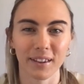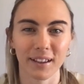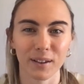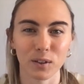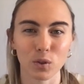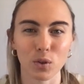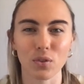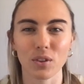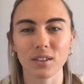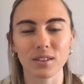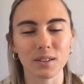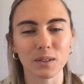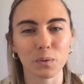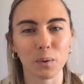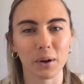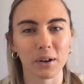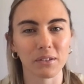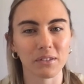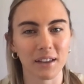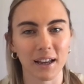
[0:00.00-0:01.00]
So this is
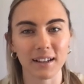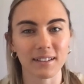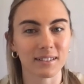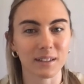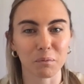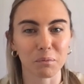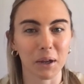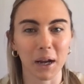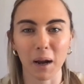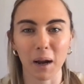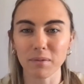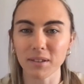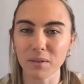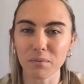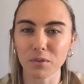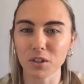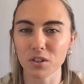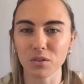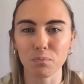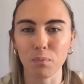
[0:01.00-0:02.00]
where it's like, sometimes it
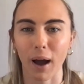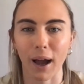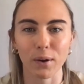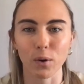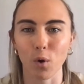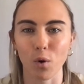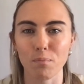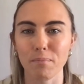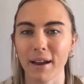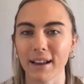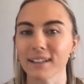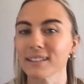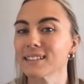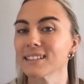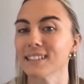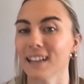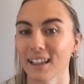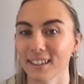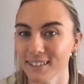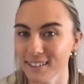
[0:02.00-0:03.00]
just might not make
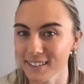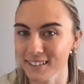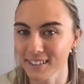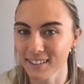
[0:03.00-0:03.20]
sense.